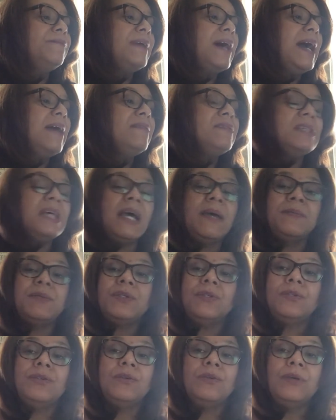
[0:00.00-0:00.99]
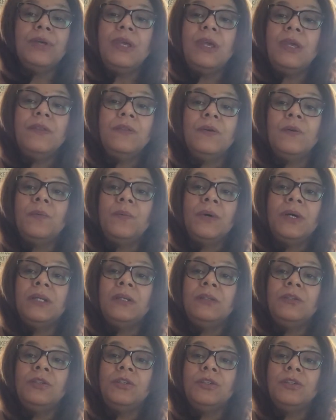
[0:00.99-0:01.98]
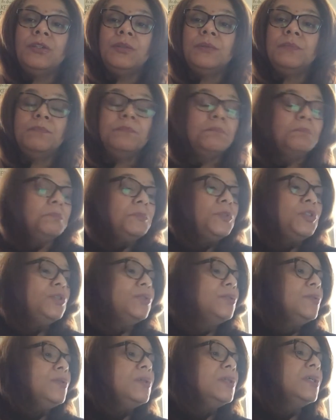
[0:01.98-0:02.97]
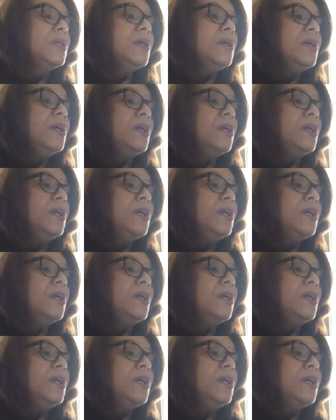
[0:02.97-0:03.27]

5 times 2, either one you could choose.